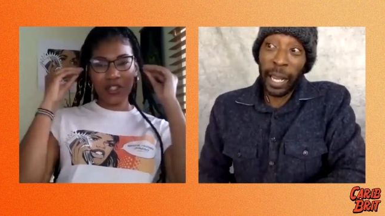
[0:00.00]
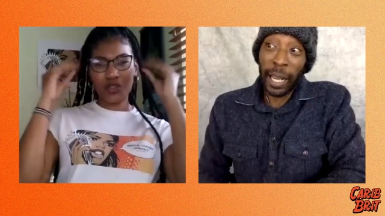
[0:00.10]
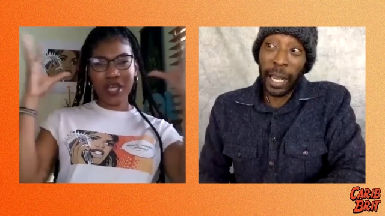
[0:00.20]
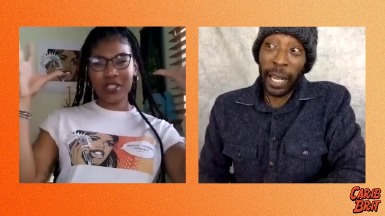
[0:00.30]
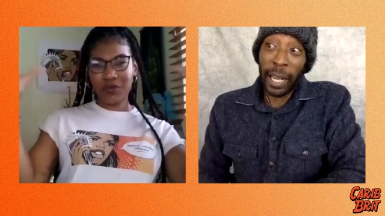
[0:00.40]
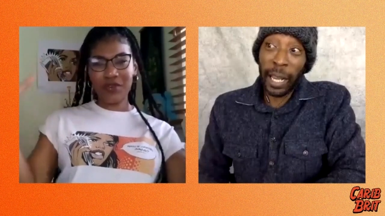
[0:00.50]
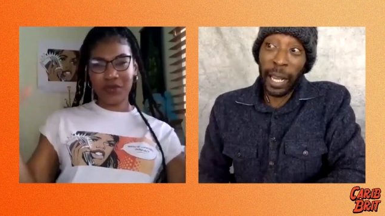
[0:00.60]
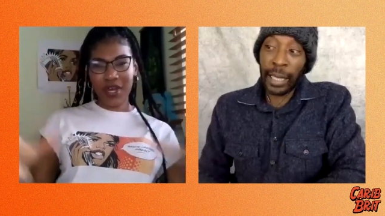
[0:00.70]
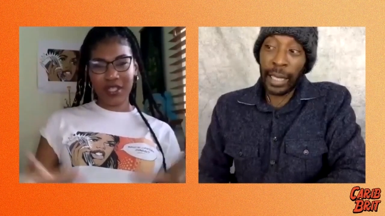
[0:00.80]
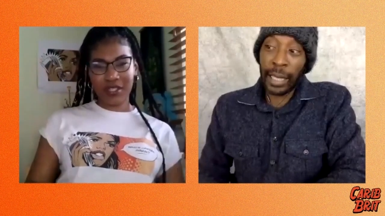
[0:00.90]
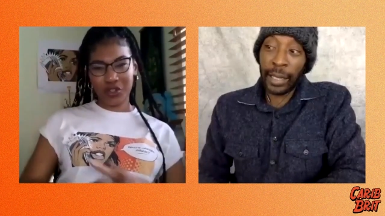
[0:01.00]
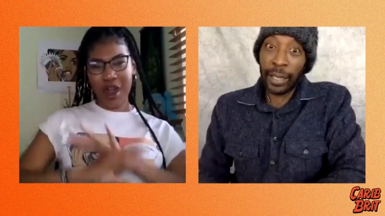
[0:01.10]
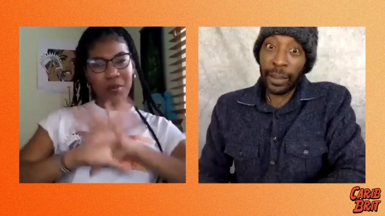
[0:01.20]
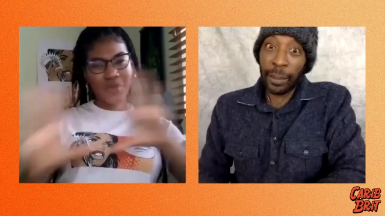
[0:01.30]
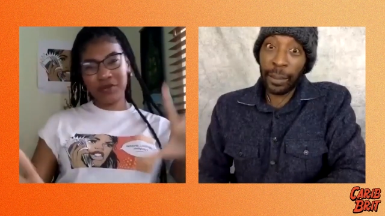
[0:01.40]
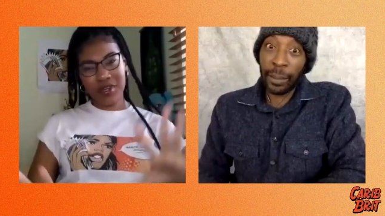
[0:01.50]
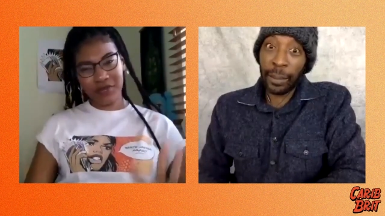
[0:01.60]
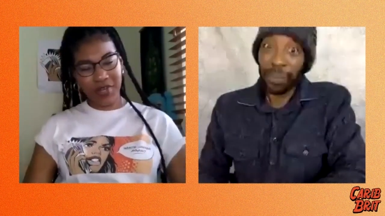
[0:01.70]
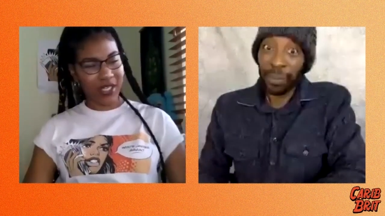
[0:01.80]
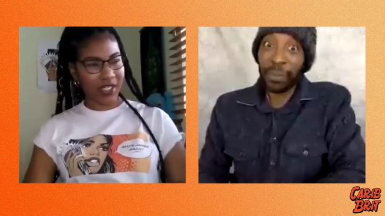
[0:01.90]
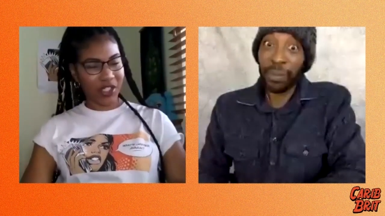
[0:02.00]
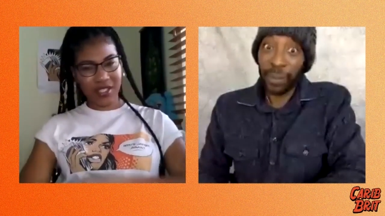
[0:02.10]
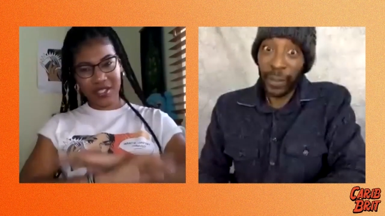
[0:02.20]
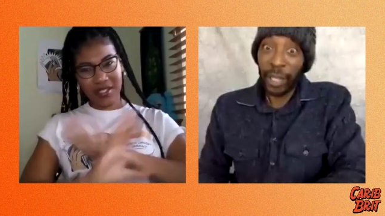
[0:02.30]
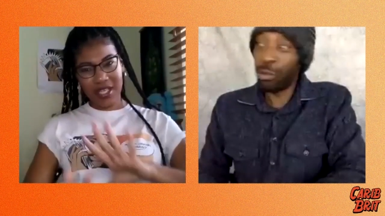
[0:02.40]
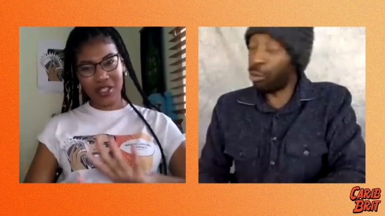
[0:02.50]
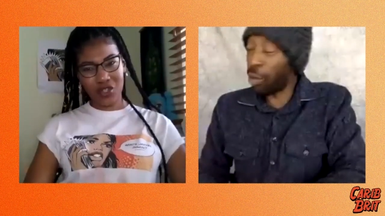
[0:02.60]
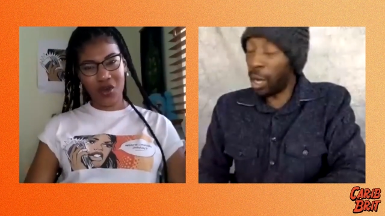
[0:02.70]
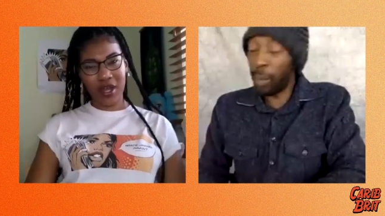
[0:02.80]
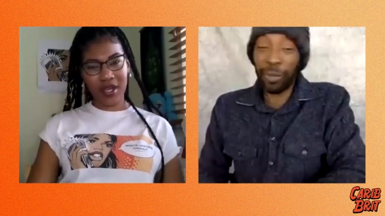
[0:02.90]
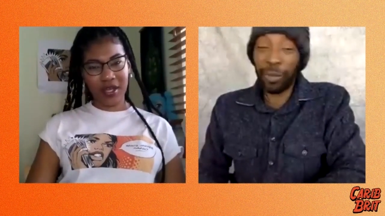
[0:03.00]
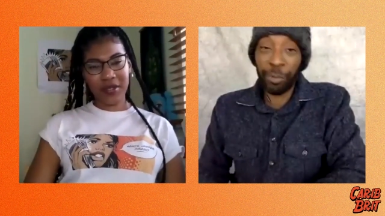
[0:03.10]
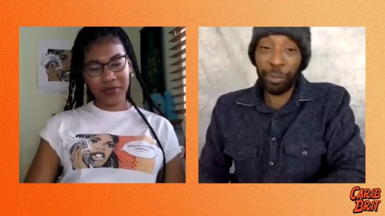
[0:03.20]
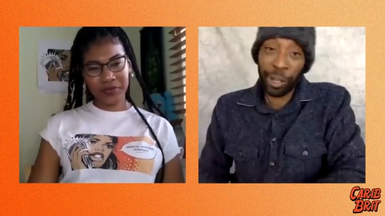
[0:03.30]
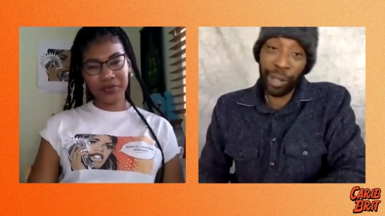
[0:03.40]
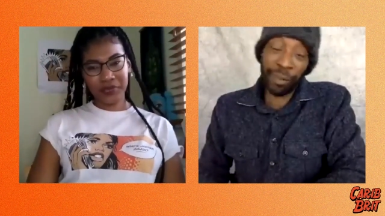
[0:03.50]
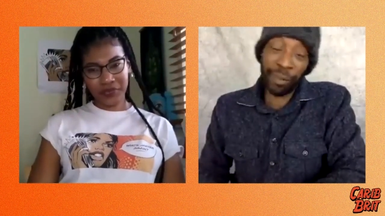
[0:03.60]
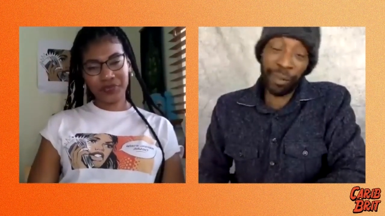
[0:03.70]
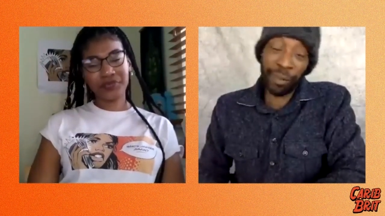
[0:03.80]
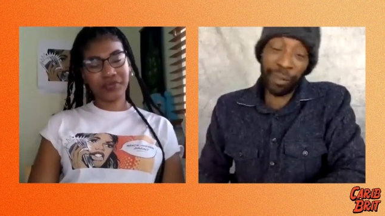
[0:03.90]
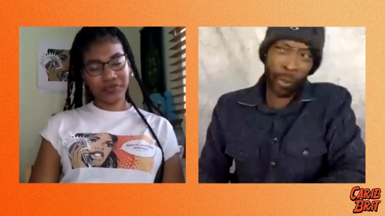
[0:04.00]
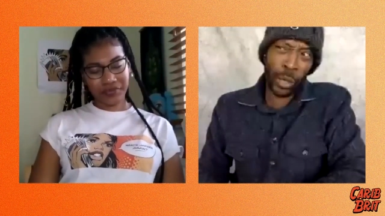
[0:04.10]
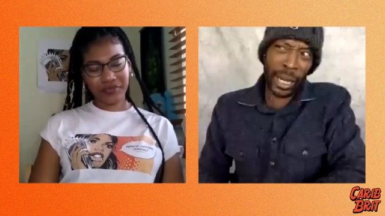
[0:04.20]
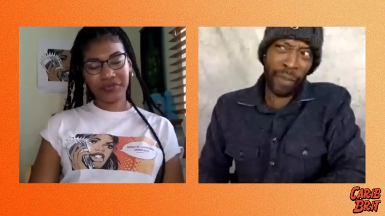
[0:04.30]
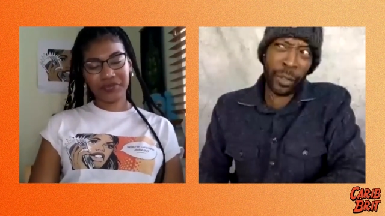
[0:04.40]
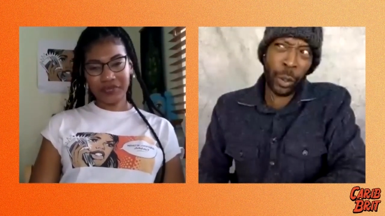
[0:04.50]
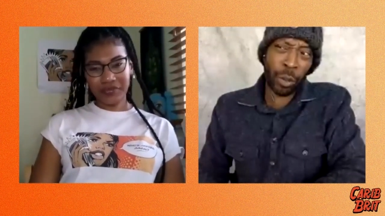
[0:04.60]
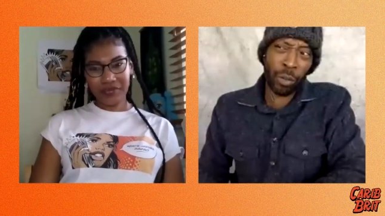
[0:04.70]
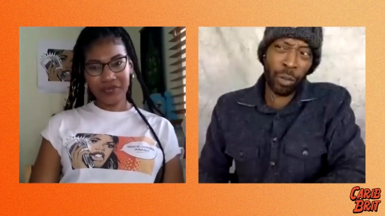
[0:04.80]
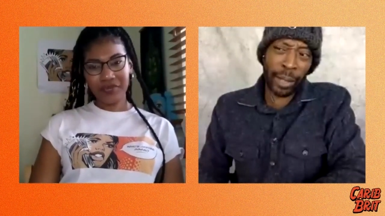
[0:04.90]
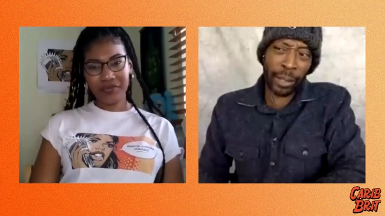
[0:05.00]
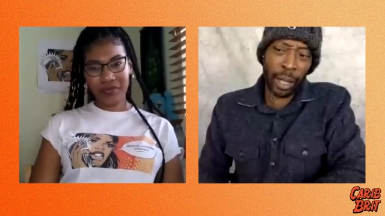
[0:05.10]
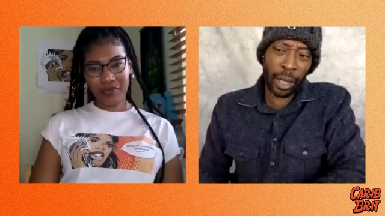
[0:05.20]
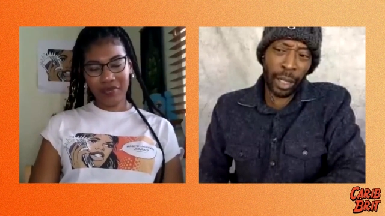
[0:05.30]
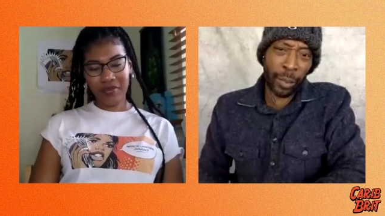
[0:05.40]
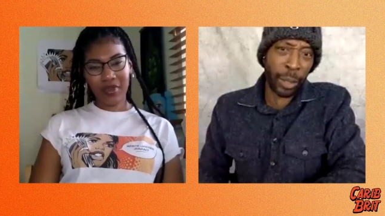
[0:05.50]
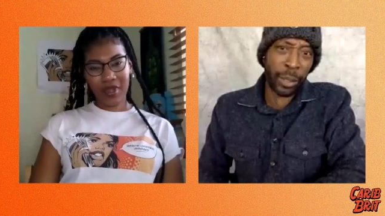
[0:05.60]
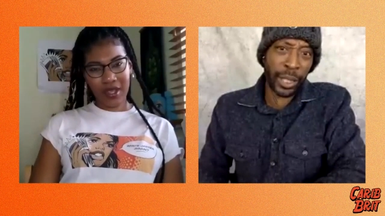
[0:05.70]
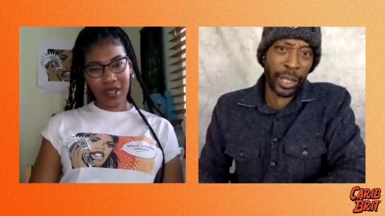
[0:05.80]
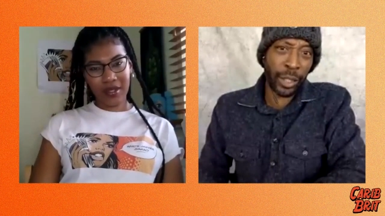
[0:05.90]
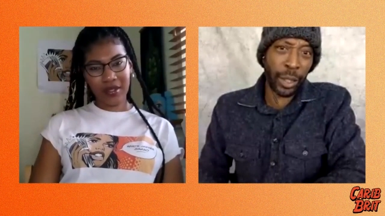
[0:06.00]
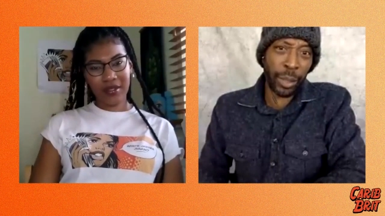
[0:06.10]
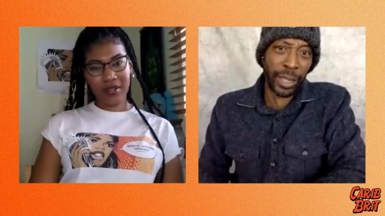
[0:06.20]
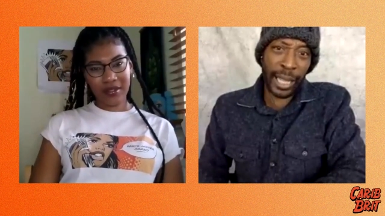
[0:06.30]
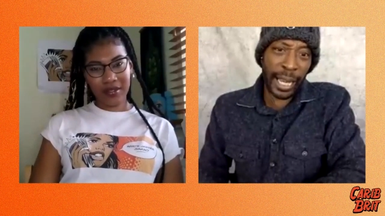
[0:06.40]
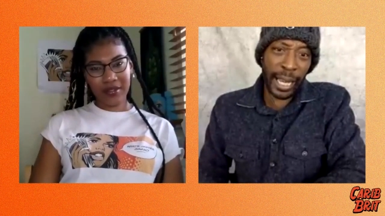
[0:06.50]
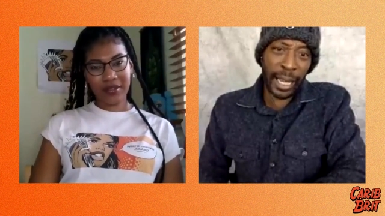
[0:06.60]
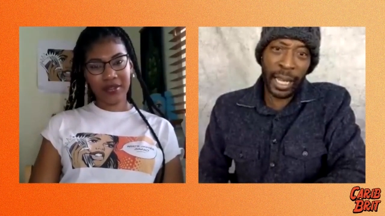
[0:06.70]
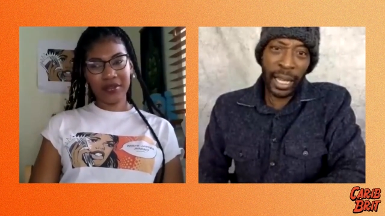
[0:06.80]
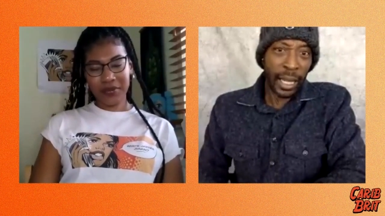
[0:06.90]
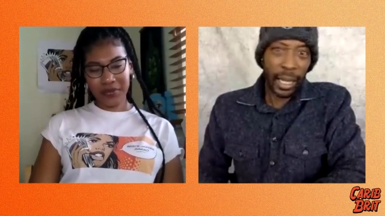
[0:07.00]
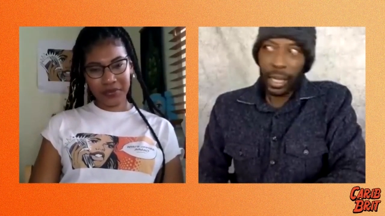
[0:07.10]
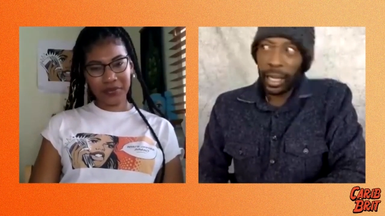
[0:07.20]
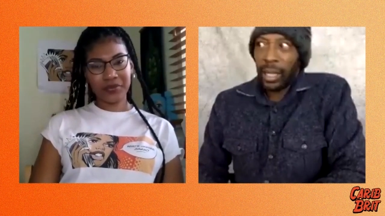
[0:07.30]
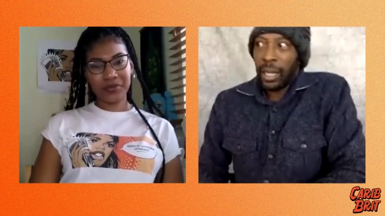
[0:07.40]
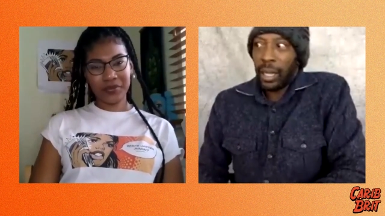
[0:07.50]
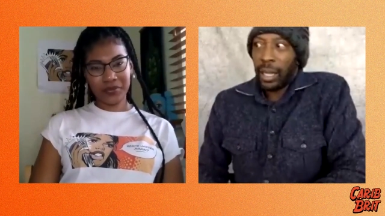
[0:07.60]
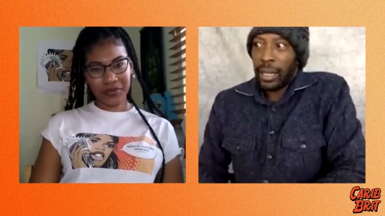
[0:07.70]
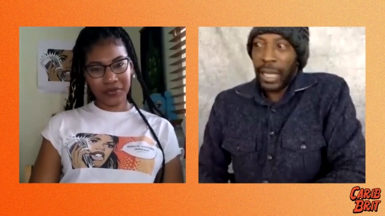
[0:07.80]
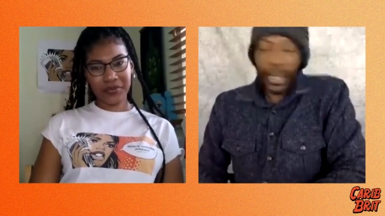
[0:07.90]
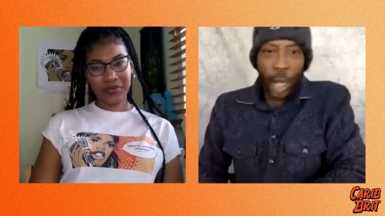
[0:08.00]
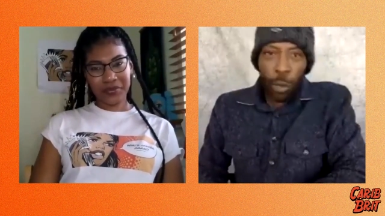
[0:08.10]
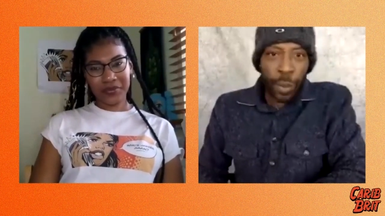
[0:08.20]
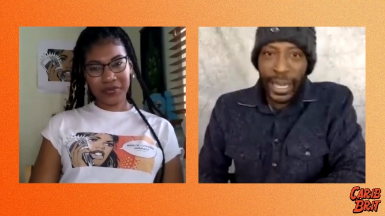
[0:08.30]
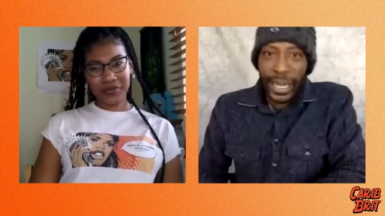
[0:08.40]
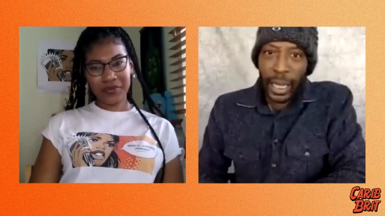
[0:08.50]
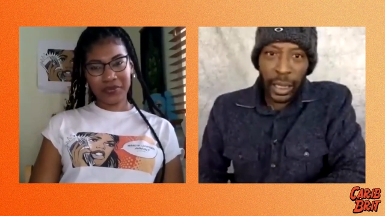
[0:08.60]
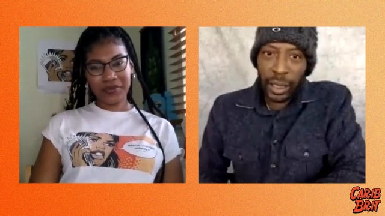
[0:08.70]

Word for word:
Speaker 1: and
Speaker 2: free fun, drama free fun, just drama
Speaker 1: free fun. And whenever you are around our community doing that, there's no better